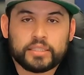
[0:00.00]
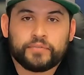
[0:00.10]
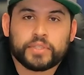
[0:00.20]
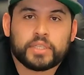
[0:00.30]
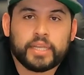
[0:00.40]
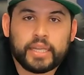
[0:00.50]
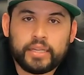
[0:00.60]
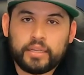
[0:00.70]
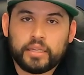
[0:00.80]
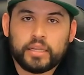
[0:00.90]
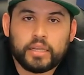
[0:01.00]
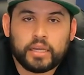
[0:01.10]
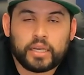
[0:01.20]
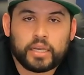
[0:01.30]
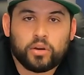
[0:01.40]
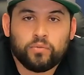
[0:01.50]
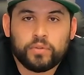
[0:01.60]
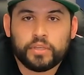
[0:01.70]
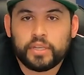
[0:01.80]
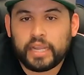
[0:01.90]
does it for today.
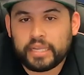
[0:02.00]
Hopefully you